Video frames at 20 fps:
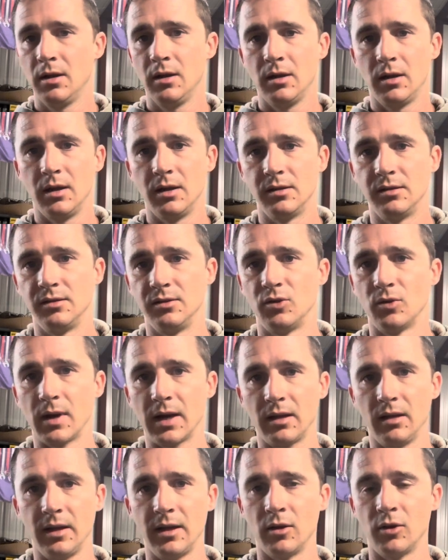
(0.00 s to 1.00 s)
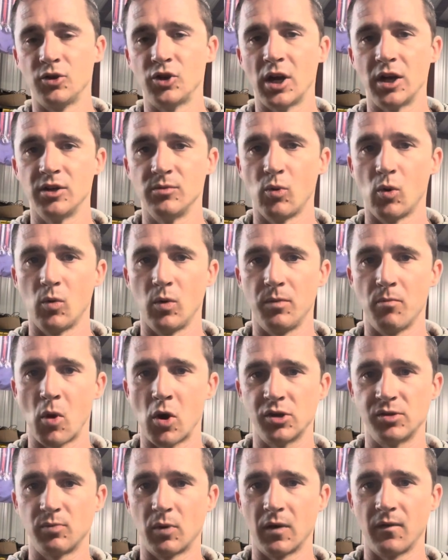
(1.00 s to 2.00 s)
is directly interchangeable with
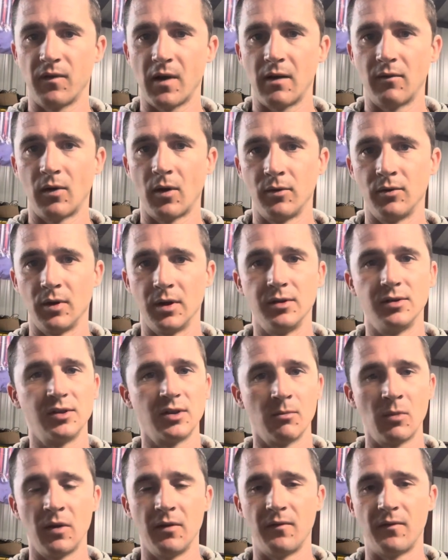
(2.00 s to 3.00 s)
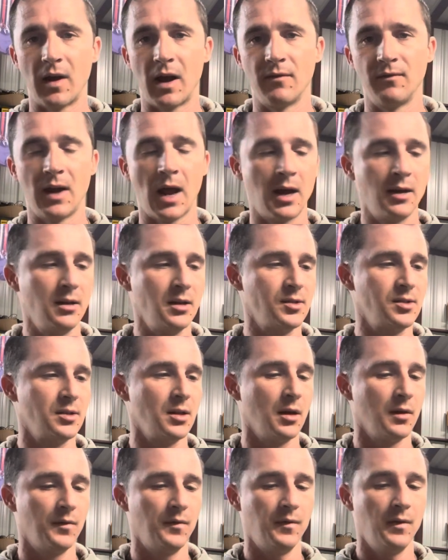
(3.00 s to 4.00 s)
Mossberg 500, some of the 590
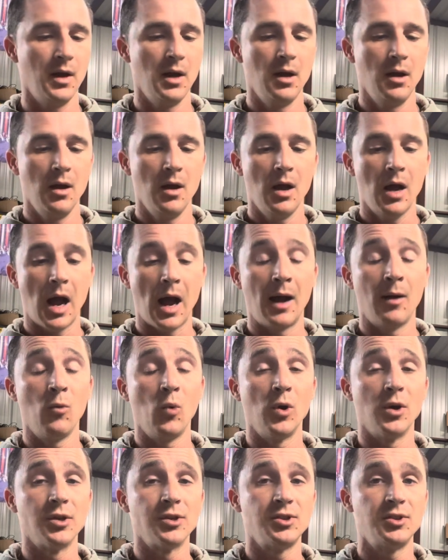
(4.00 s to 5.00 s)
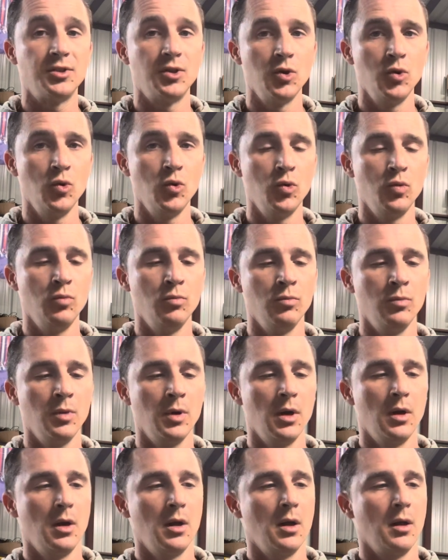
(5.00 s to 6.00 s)
stuff. I would assume
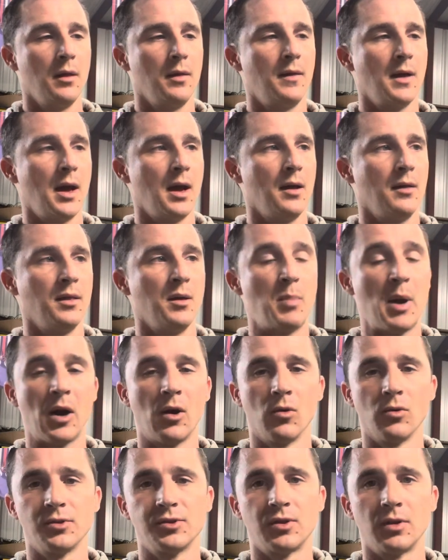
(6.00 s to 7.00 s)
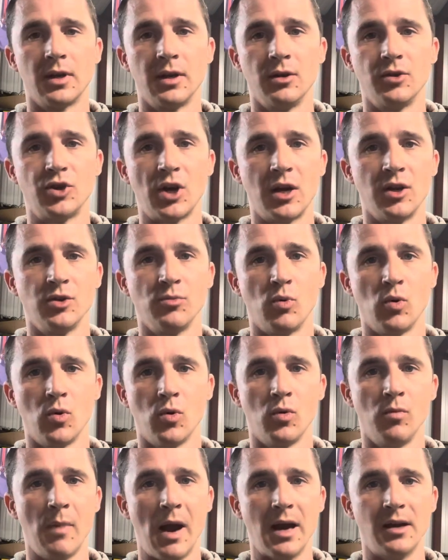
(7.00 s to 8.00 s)
that the barrels are interchangeable,
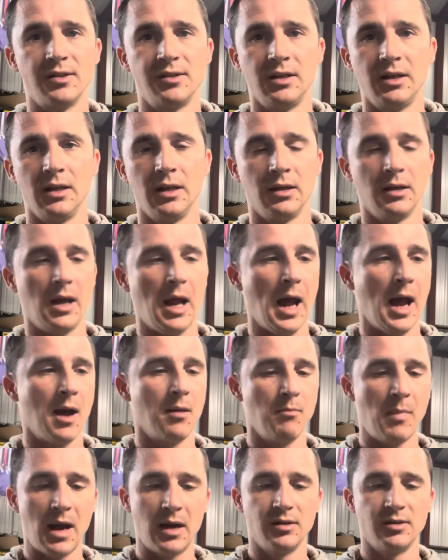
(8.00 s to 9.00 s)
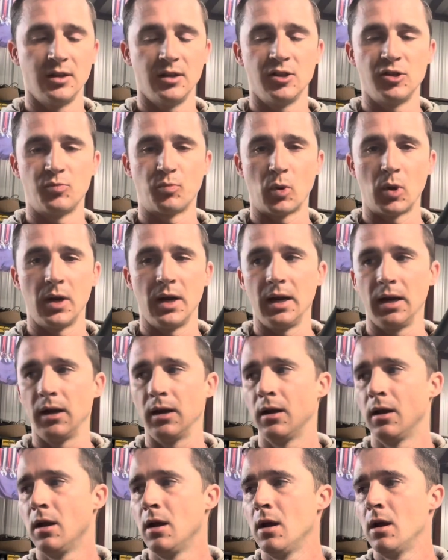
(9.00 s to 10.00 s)
magazine end cap, magazine spring.
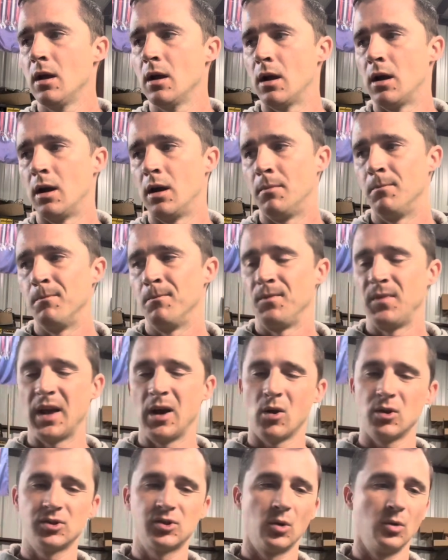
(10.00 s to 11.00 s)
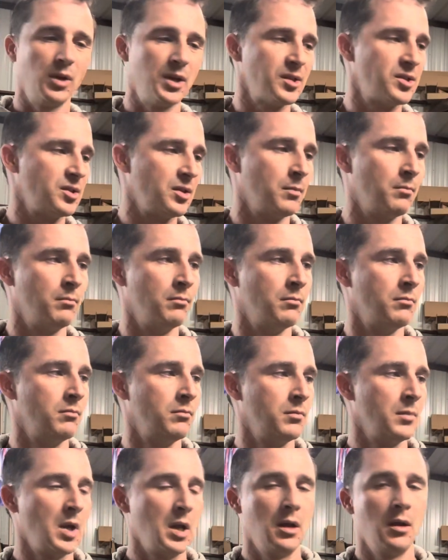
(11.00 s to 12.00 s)
They also list
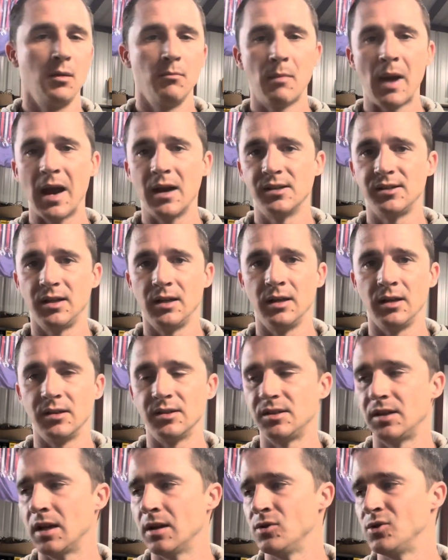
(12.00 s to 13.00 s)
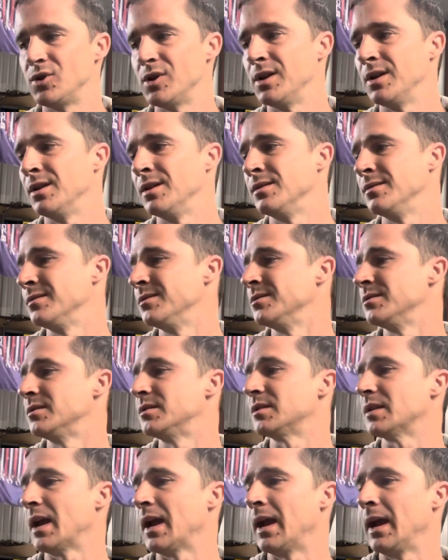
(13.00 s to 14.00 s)
some magazine
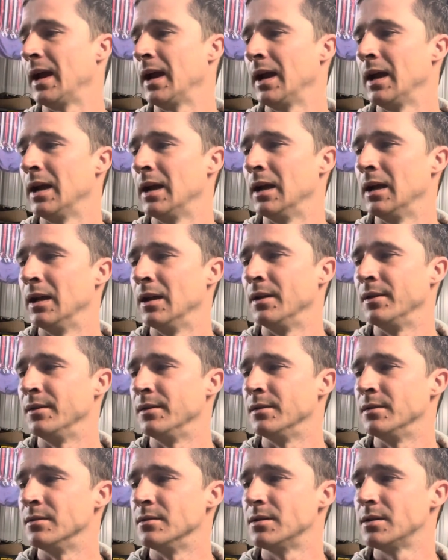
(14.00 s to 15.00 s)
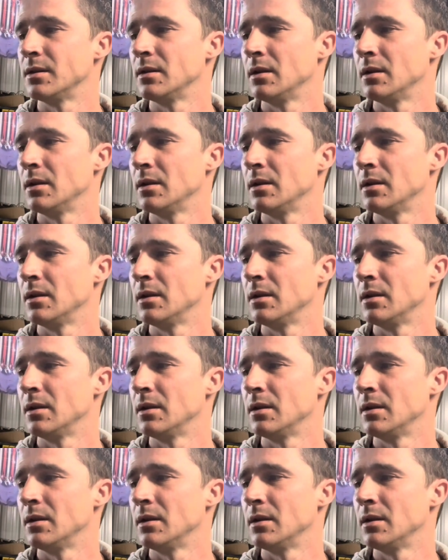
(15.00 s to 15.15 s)
extensions and